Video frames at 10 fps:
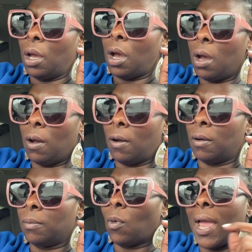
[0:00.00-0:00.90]

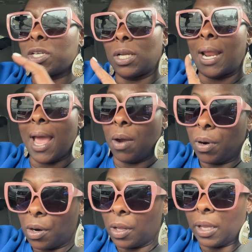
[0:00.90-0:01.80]
Um, well, actually an hour
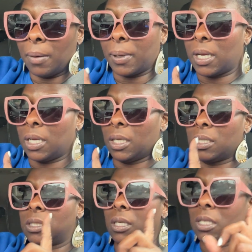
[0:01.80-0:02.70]
earlier
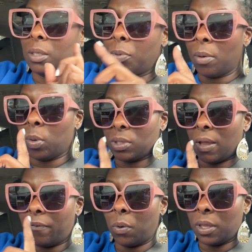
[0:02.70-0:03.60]
because his appointment was
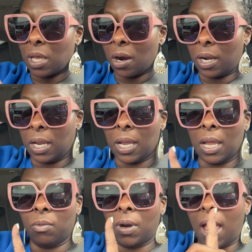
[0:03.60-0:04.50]
at 4.30.
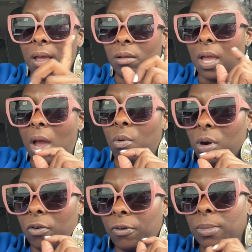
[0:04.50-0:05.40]
And when I got
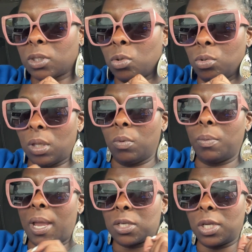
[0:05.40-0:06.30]
word from the school that we
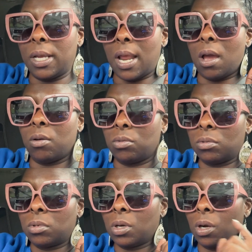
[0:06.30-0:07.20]
were actually getting out
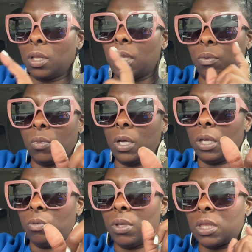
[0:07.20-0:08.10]
earlier than what
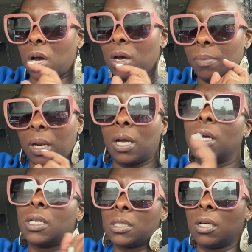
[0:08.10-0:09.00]
we thought
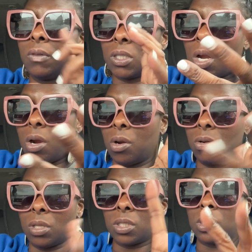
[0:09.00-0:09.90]
because of the
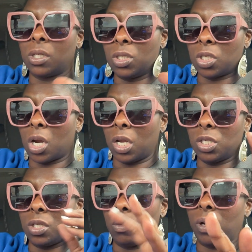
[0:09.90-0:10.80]
turn, the sudden
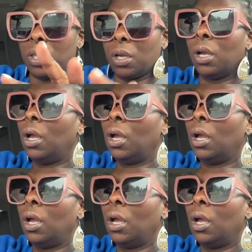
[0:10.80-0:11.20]
change in the weather,